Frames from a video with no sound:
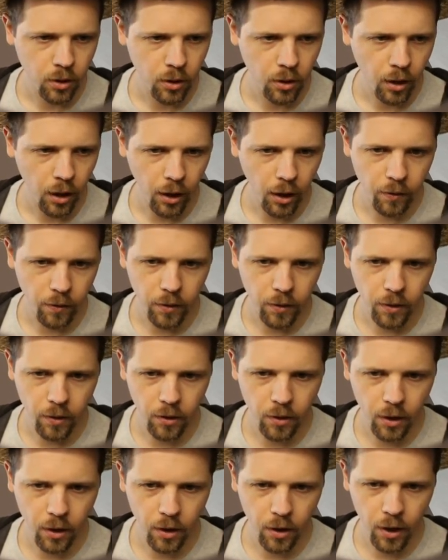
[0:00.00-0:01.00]
And
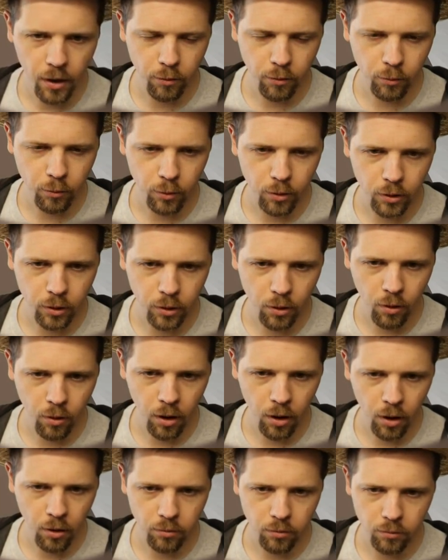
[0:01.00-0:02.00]
then, and I don't really
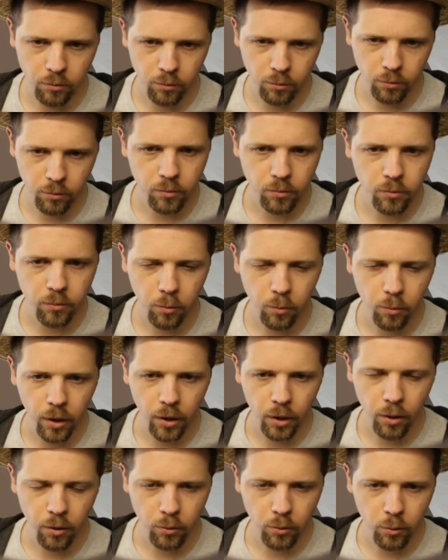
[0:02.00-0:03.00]
know
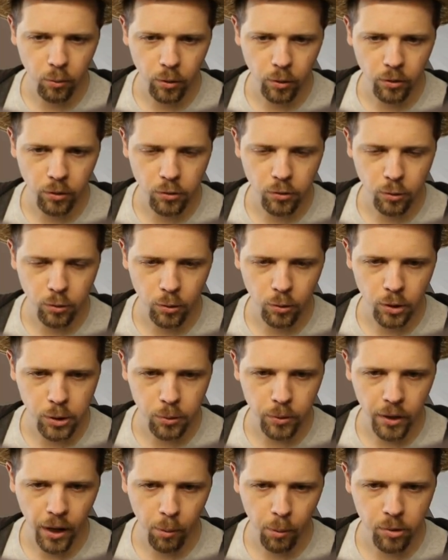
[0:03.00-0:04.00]
what weird
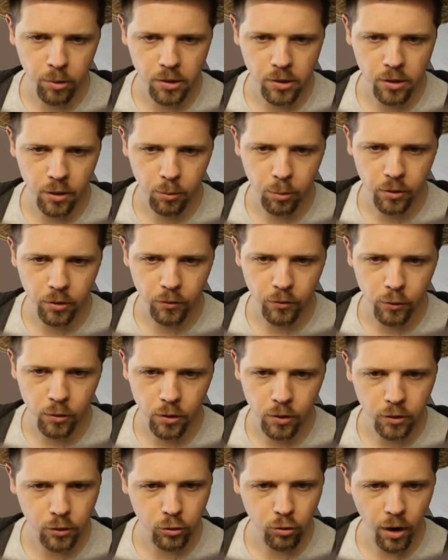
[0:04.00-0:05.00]
sorcery happens here, but if you
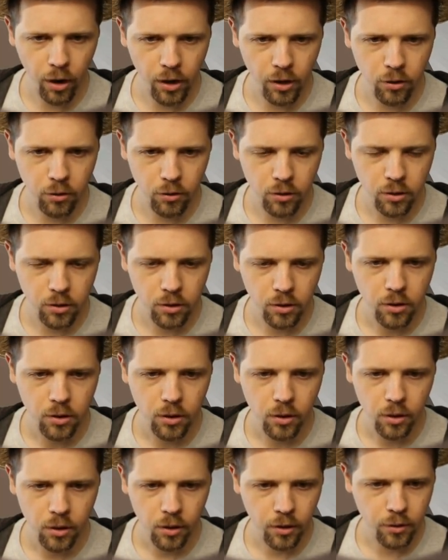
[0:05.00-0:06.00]
cook dry dirt,
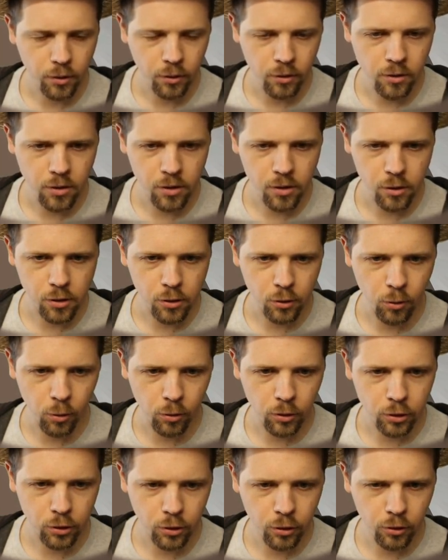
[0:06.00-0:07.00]
it turns into
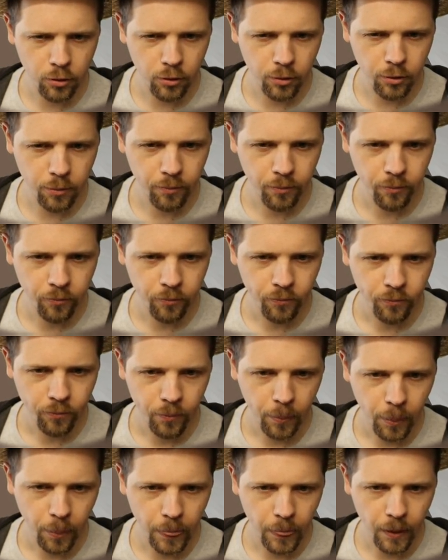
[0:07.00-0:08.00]
scorched dirt,
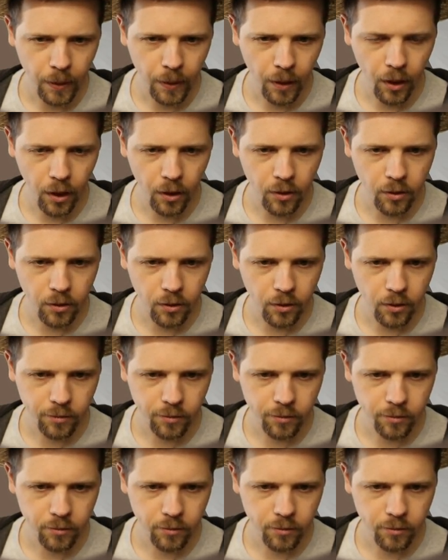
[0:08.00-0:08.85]
and it